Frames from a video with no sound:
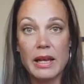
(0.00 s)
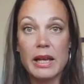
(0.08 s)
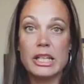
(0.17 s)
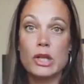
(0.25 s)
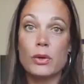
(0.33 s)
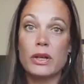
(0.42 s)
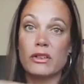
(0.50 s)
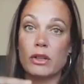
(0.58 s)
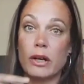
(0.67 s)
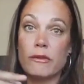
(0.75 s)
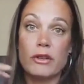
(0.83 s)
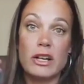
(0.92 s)
You could
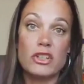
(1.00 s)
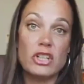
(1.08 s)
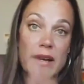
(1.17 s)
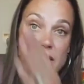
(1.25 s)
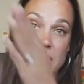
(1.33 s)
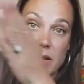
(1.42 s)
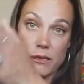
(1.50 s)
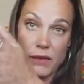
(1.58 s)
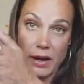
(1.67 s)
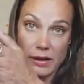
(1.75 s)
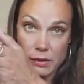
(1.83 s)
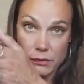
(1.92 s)
start fresh as
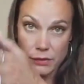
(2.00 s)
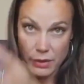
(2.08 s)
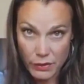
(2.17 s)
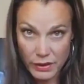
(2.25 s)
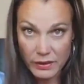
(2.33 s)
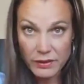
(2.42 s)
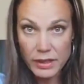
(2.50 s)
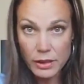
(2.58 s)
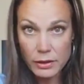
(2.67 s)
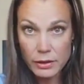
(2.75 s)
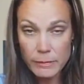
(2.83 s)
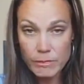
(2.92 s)
effective this
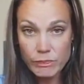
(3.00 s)
year,